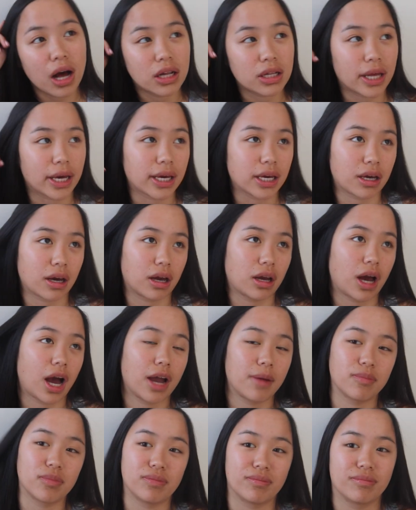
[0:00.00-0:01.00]
Like,
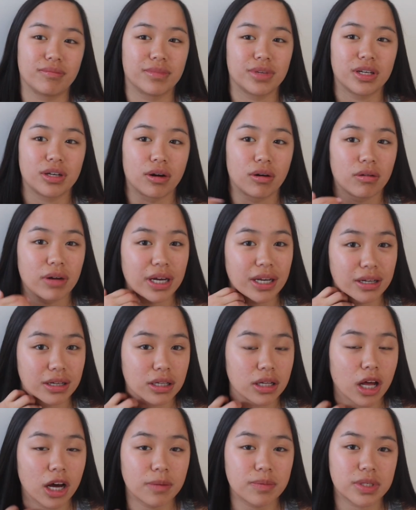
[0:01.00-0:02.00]
I'm, you know, in
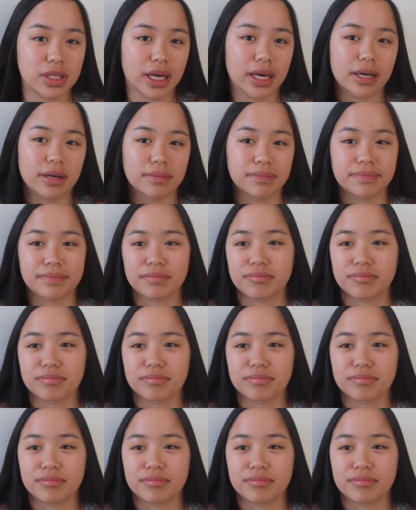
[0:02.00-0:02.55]
clubs. Like,